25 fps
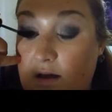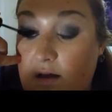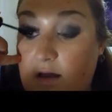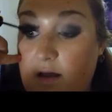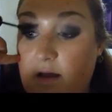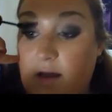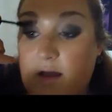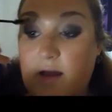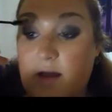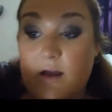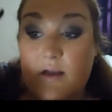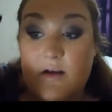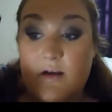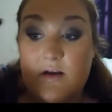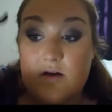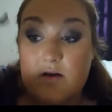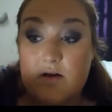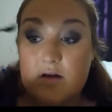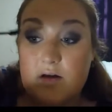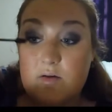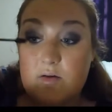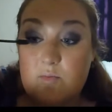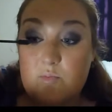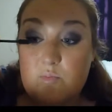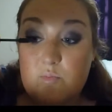And
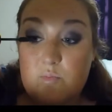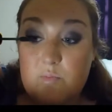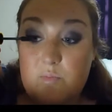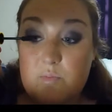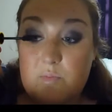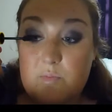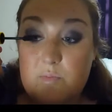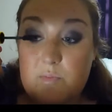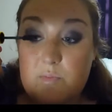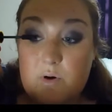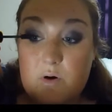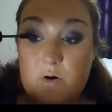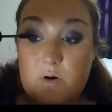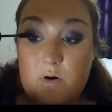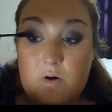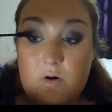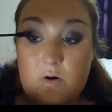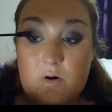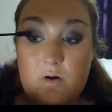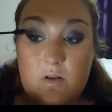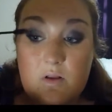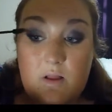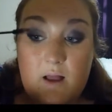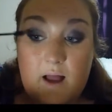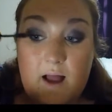
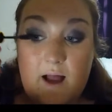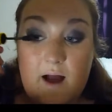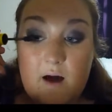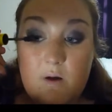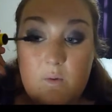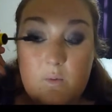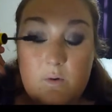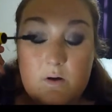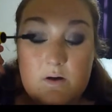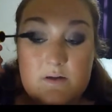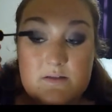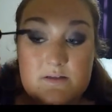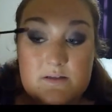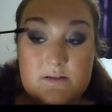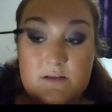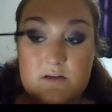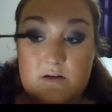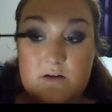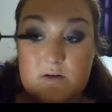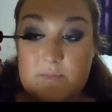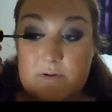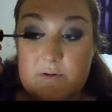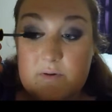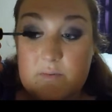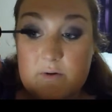pull outwards a
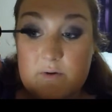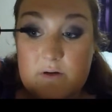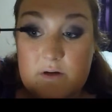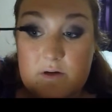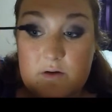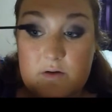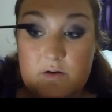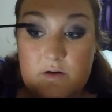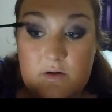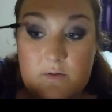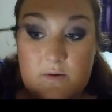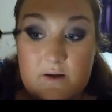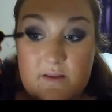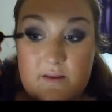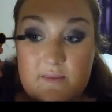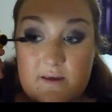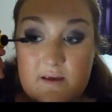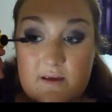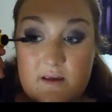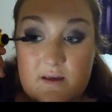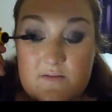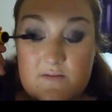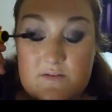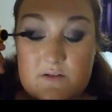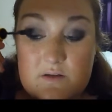little bit when you do it.
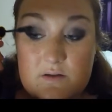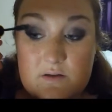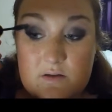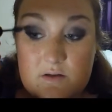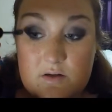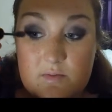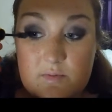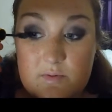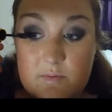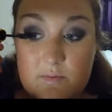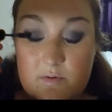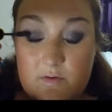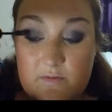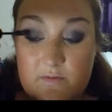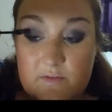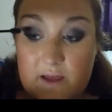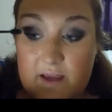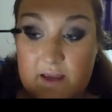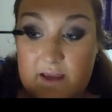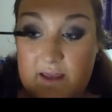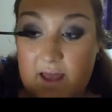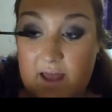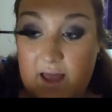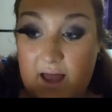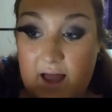That gives you a little bit more of
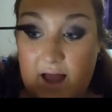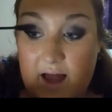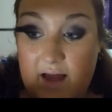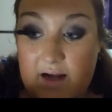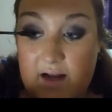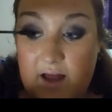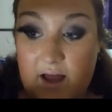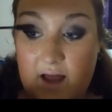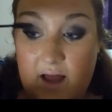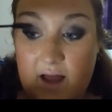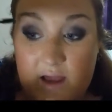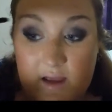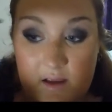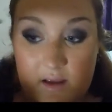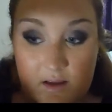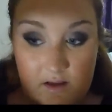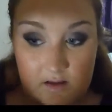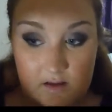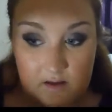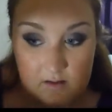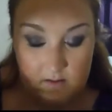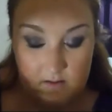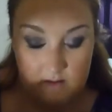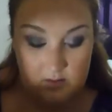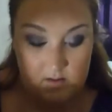that cat eye
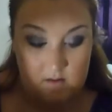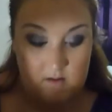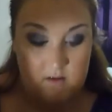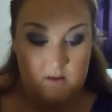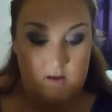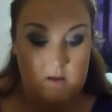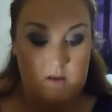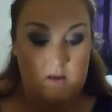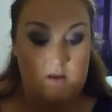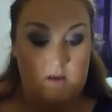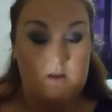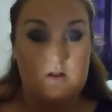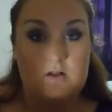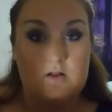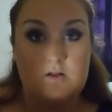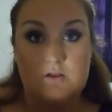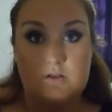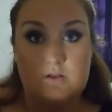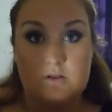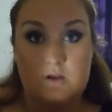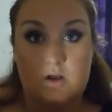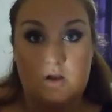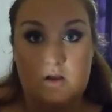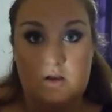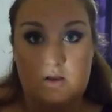
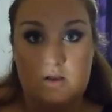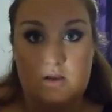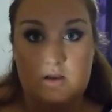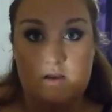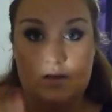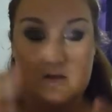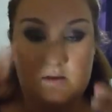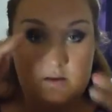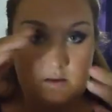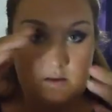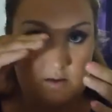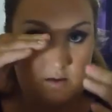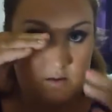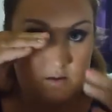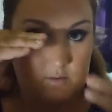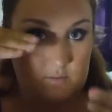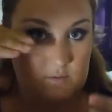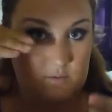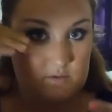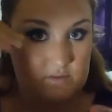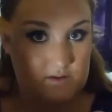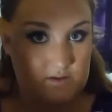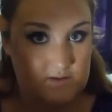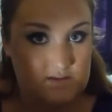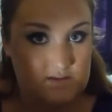look with a